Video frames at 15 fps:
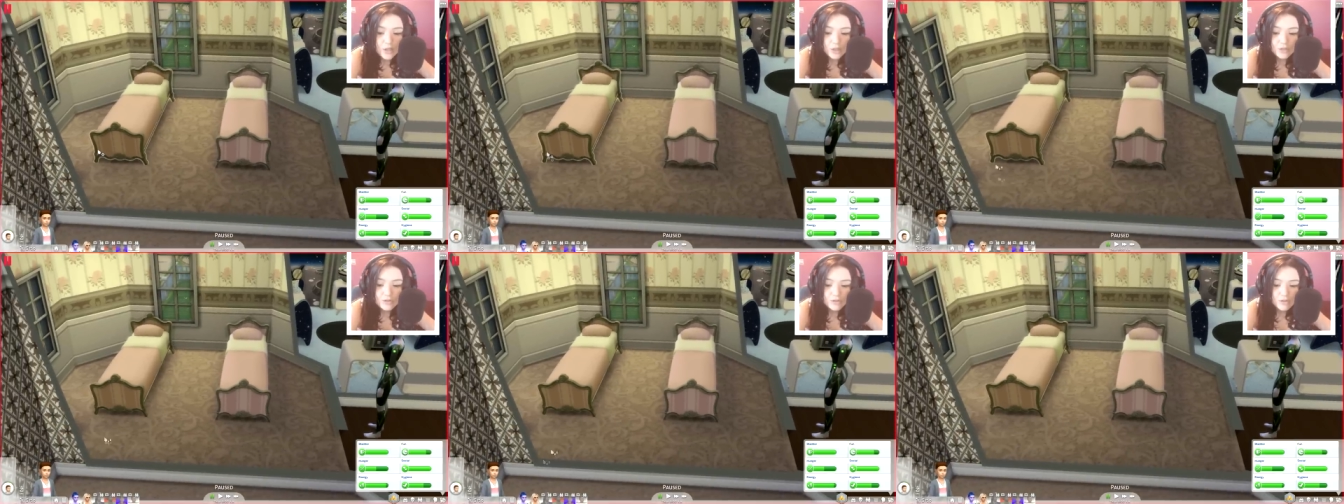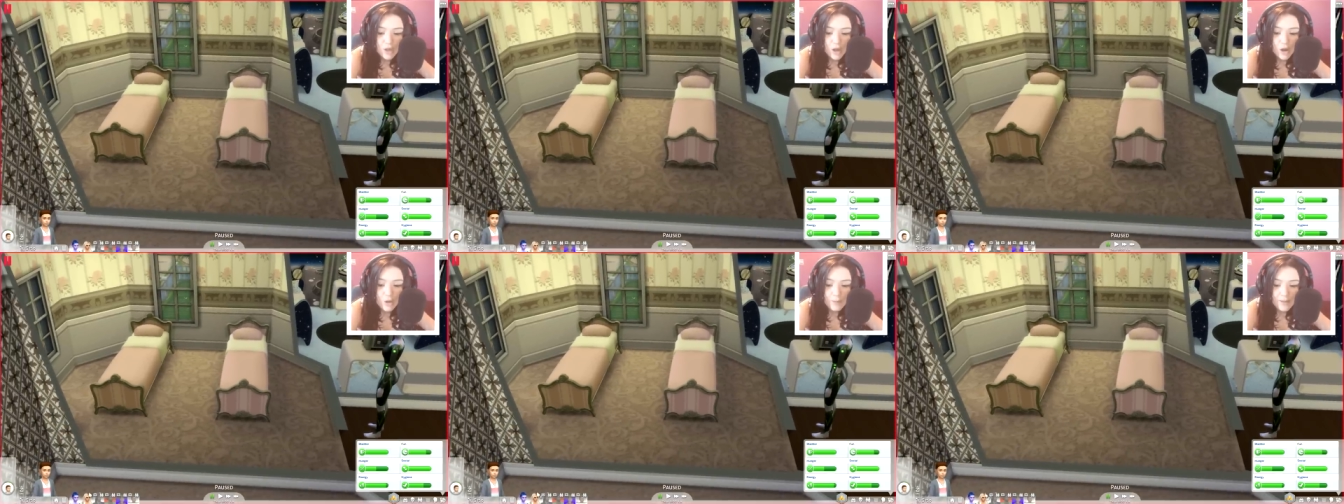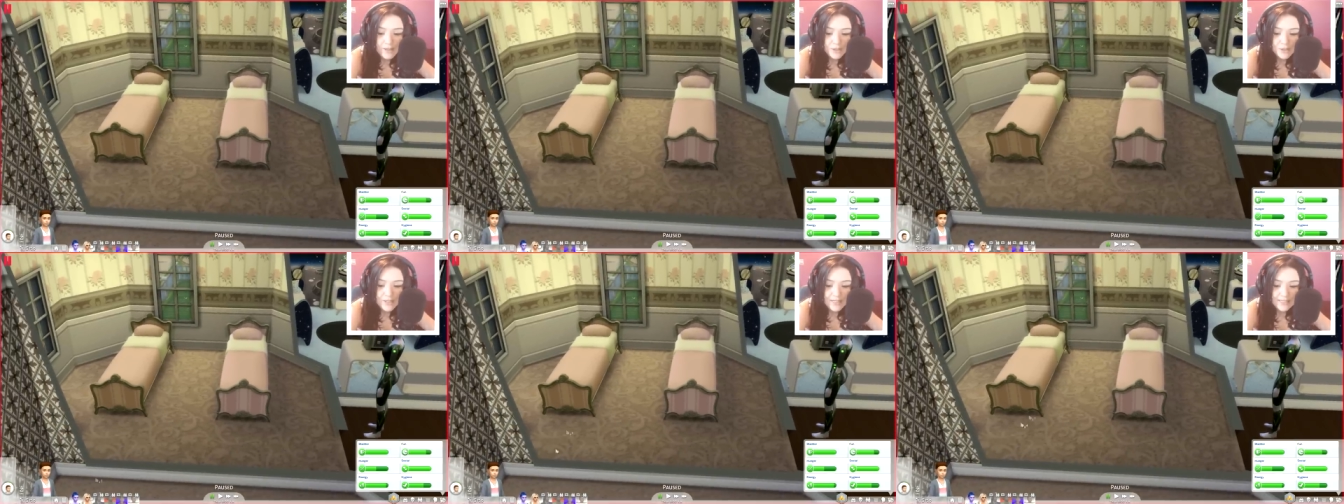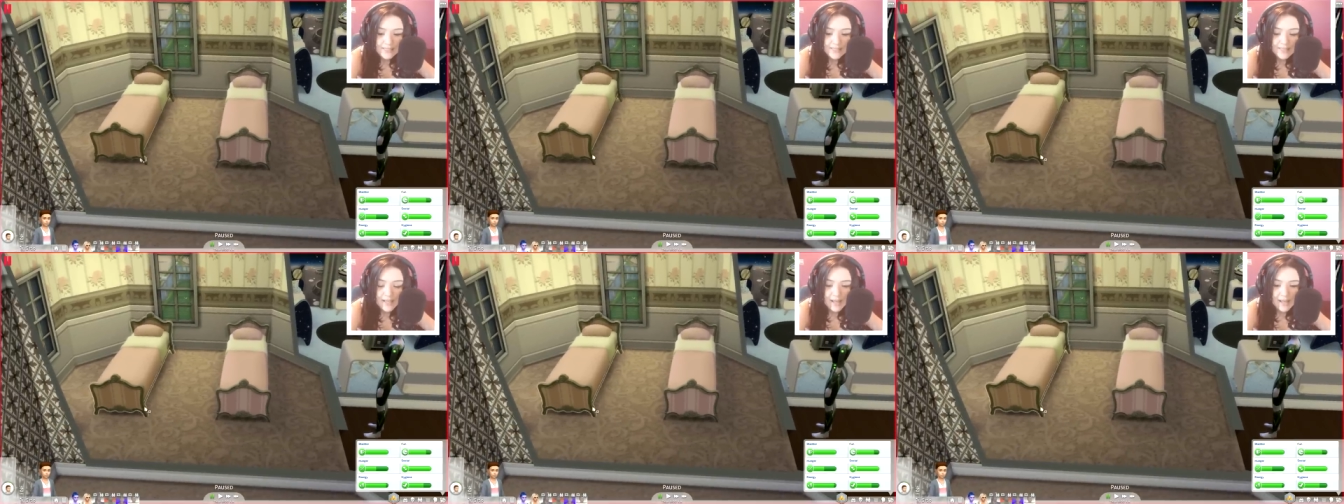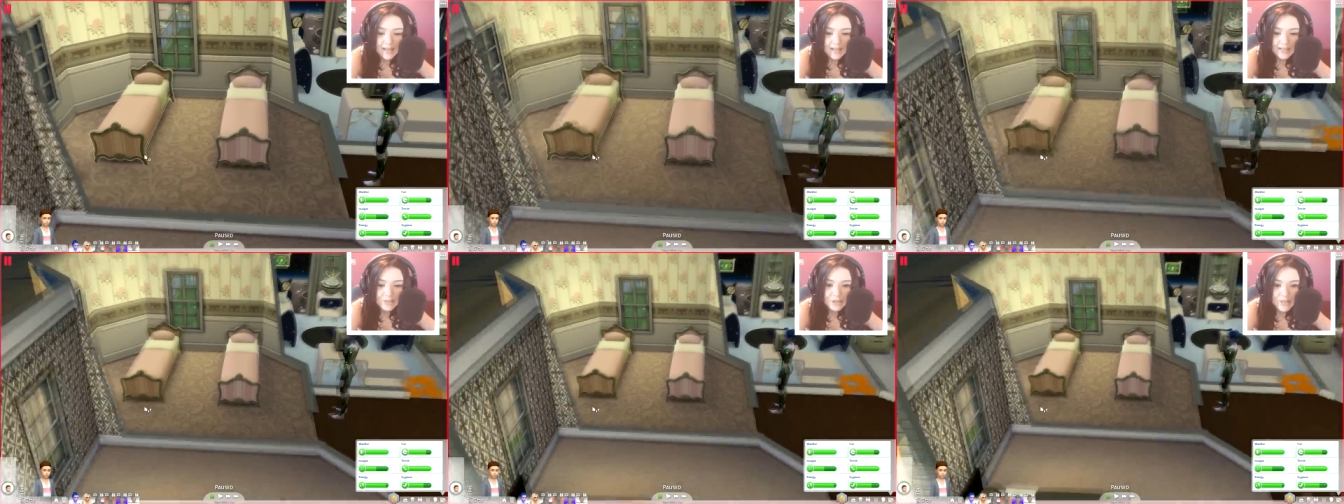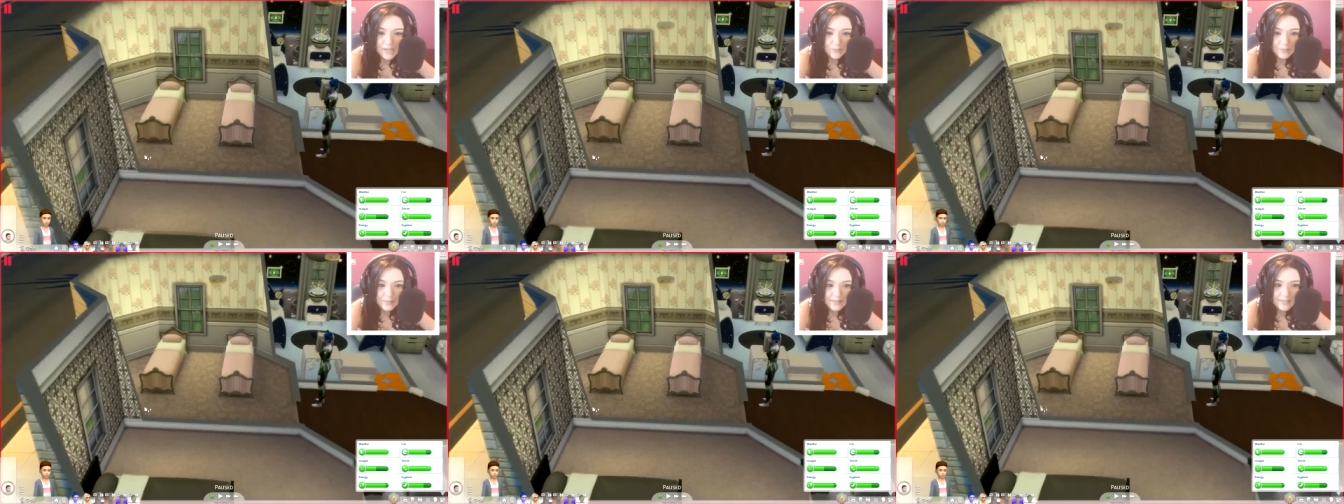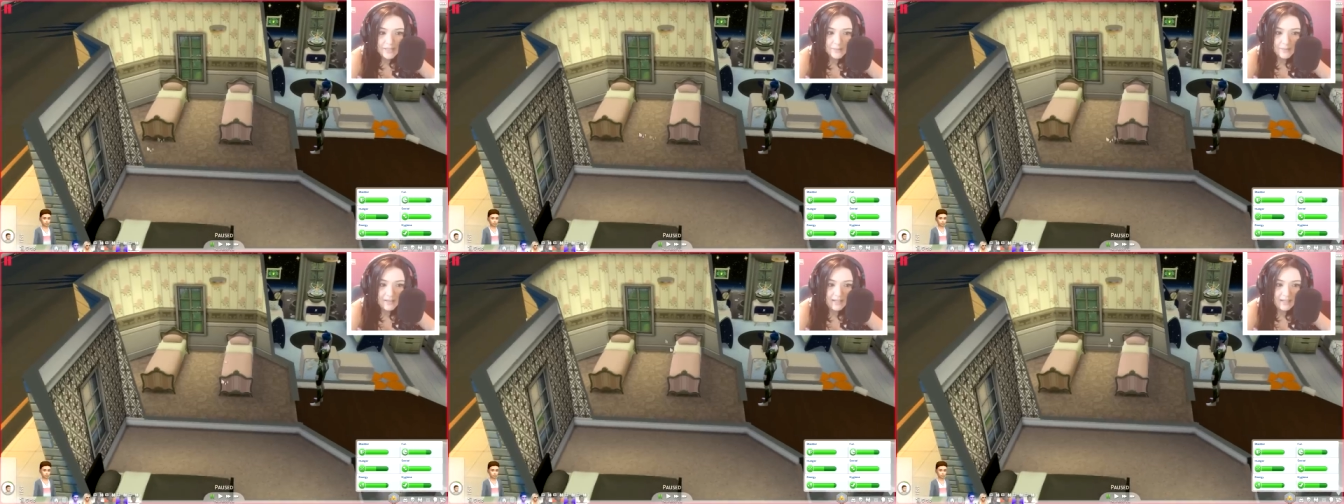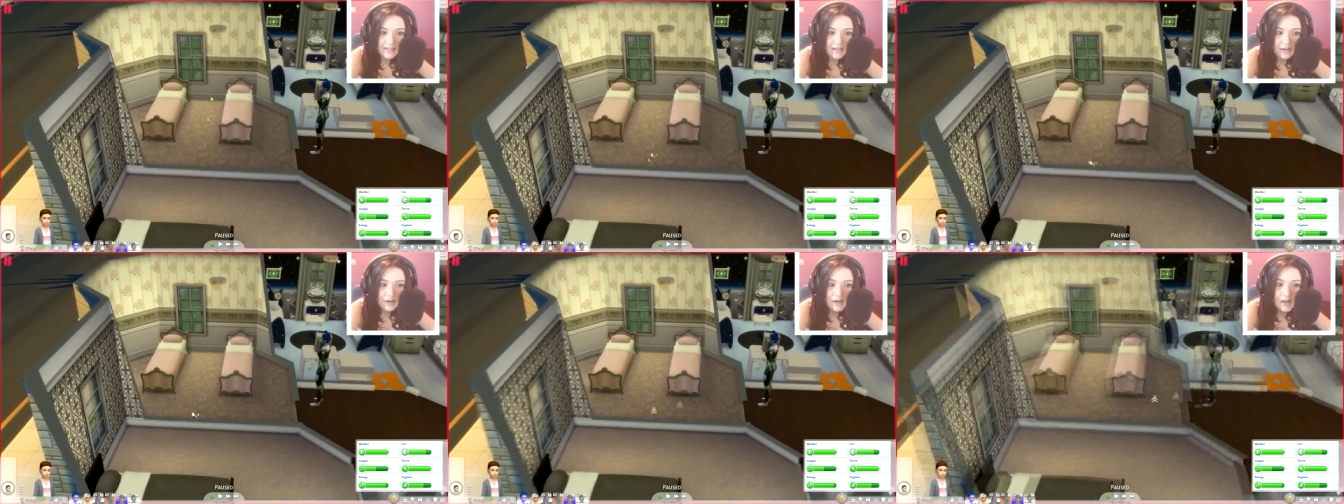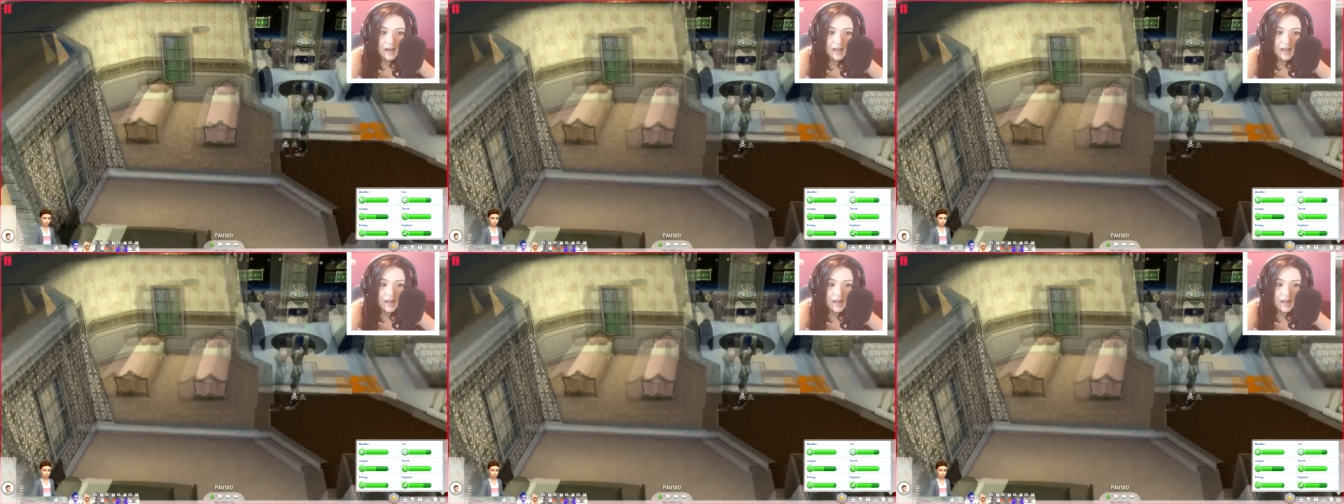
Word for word: So Bellatrix and Jade will be sleeping in here. And